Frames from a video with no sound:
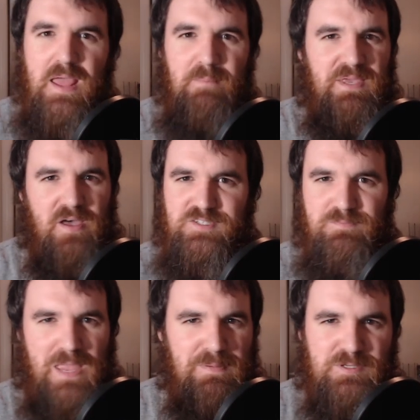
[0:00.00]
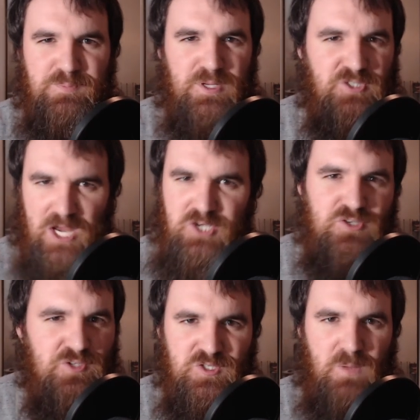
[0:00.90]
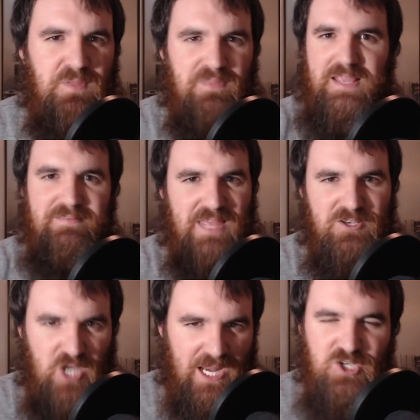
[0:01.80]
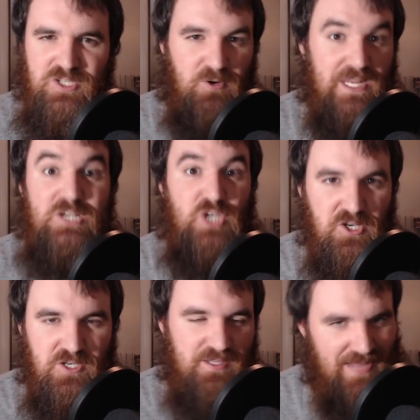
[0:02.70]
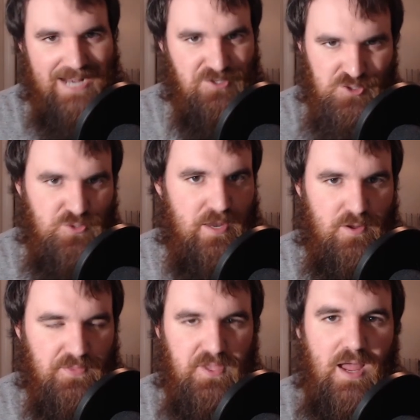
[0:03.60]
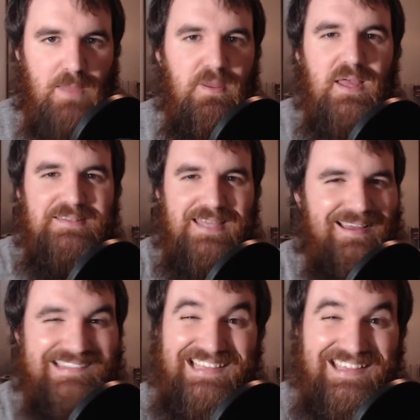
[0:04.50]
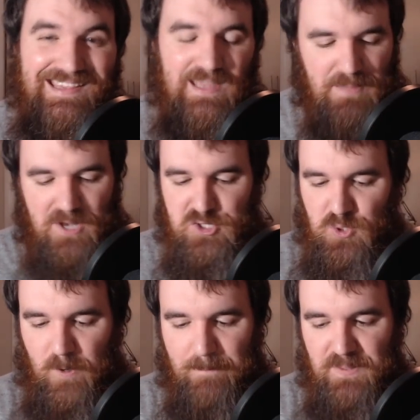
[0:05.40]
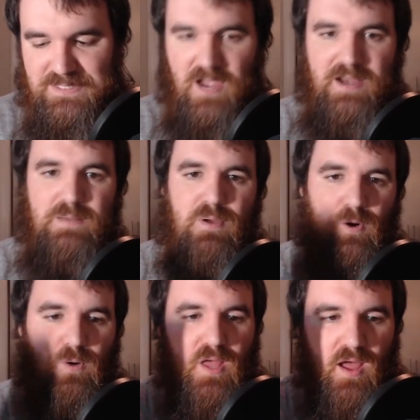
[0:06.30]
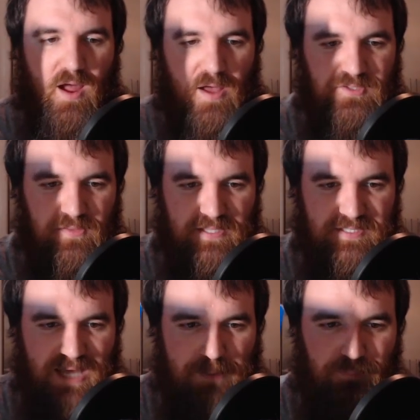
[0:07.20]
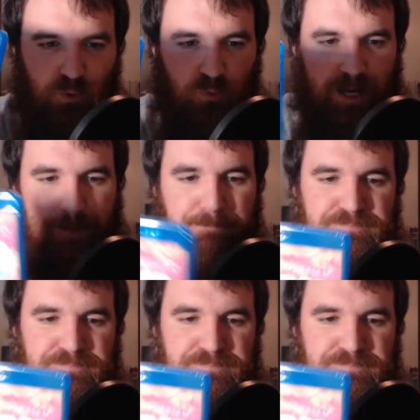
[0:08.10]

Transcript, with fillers: because of maybe mispronunciations or something, they, they changed it or he changed it. Actors do that all the time to L E E. I'm not sure, but Dynamo. Uh, so this is a Blu-ray.